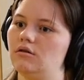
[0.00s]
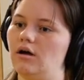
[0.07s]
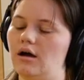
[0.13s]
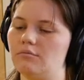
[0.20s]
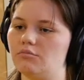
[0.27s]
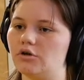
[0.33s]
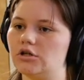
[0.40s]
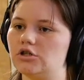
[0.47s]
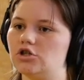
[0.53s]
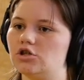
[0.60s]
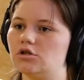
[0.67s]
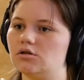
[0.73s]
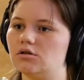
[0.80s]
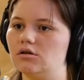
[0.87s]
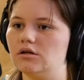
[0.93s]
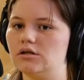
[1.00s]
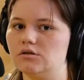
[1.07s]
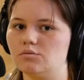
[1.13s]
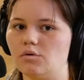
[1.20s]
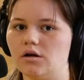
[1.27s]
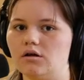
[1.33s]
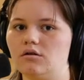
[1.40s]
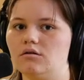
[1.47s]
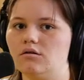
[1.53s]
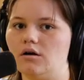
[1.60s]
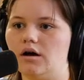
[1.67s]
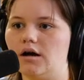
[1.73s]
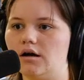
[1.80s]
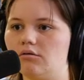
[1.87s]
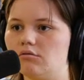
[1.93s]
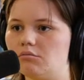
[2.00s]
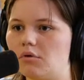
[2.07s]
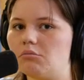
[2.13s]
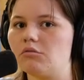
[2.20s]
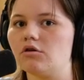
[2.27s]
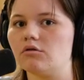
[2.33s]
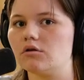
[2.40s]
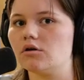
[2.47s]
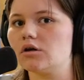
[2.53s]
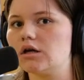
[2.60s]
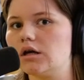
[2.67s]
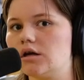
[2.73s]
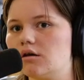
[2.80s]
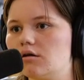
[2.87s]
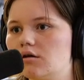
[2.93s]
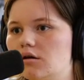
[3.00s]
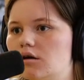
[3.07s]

I'm pretty sure is what I remember learning.